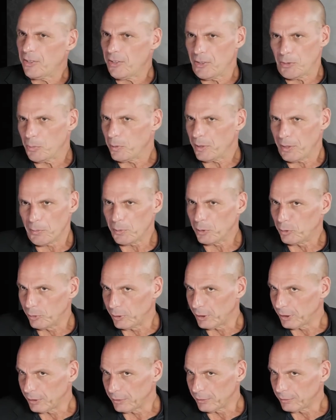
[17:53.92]
this is what they were
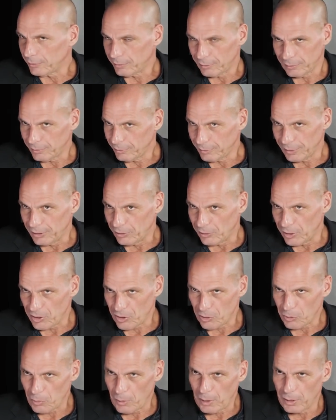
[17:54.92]
doing in
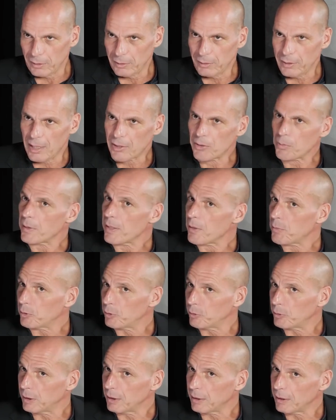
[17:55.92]
Greece as well. That's what they were
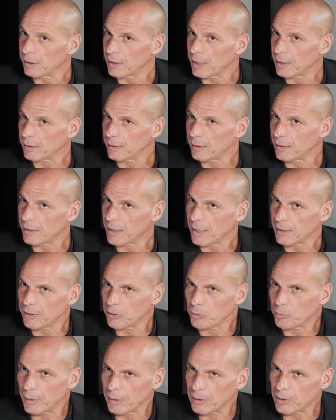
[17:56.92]
doing in the
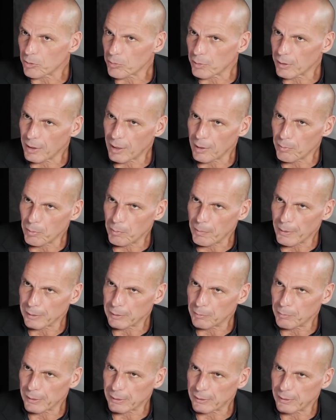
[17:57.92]
1920s with the Labour
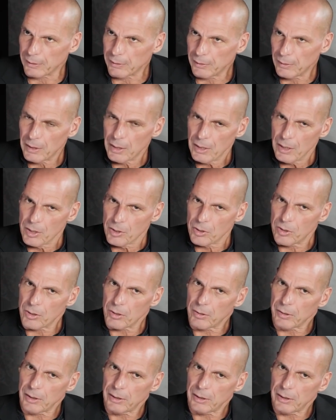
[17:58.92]
Party back then. So